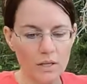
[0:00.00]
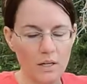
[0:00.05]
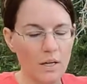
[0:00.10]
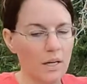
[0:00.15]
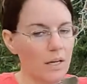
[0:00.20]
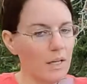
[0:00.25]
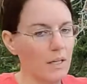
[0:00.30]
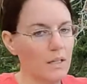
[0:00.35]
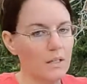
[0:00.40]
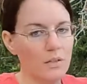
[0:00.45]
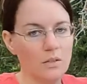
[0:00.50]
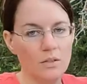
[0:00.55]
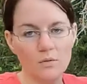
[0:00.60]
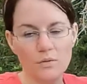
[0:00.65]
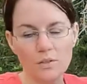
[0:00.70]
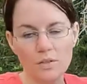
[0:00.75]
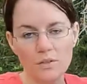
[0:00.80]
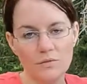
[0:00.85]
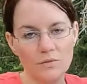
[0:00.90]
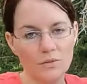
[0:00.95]
I
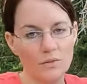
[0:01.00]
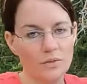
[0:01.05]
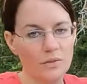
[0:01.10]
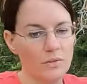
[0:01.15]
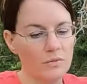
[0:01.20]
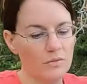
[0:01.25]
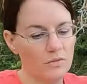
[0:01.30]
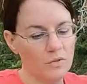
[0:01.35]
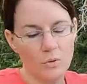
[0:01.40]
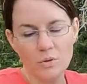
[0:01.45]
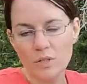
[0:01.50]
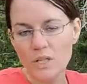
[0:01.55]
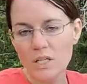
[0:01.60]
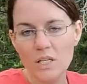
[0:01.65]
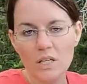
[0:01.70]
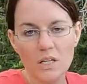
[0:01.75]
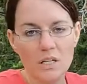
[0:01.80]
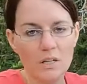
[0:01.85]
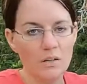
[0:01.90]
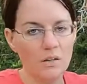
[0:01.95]
use it for
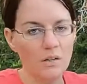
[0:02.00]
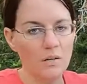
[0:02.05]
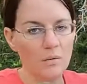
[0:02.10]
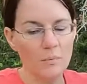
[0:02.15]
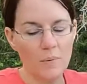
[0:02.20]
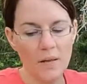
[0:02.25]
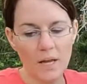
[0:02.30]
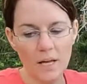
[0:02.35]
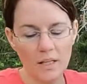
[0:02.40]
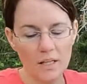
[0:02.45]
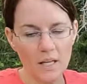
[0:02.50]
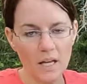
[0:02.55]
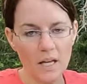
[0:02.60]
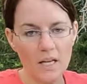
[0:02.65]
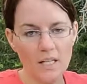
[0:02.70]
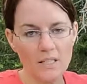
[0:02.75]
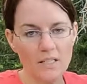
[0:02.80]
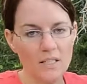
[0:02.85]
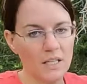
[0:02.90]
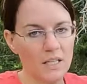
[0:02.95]
tortilla or
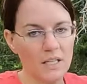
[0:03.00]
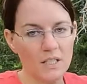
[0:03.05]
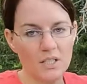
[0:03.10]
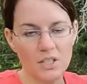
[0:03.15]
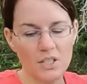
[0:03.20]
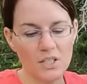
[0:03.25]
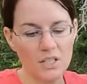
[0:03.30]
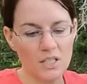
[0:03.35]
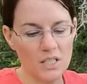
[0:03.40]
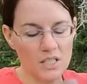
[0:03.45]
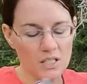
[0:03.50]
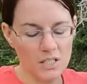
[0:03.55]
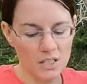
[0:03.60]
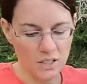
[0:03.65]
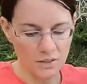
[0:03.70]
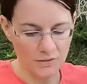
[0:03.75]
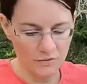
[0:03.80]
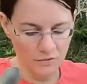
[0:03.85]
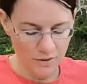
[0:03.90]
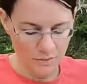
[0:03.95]
pancakes, and I can just
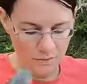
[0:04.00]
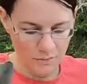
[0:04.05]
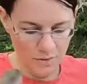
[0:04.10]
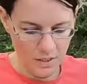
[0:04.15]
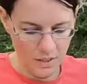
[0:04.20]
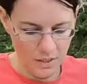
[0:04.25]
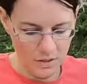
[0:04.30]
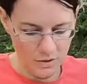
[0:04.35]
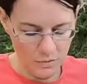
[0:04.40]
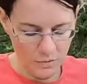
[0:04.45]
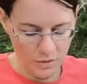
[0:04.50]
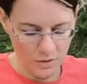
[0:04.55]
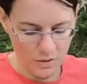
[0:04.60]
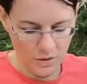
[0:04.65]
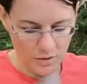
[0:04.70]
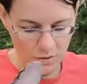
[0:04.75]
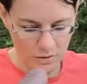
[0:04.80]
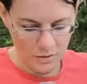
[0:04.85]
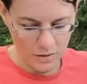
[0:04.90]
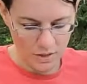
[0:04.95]
easily flip things with
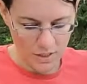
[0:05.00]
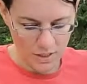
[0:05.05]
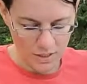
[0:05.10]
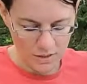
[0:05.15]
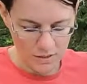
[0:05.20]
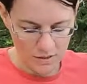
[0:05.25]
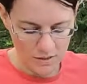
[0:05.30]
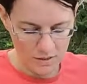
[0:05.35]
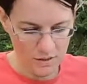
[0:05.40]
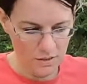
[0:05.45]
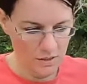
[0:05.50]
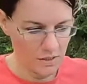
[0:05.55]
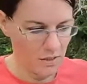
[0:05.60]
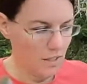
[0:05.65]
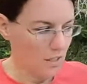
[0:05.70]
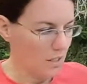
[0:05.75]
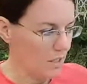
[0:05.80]
this,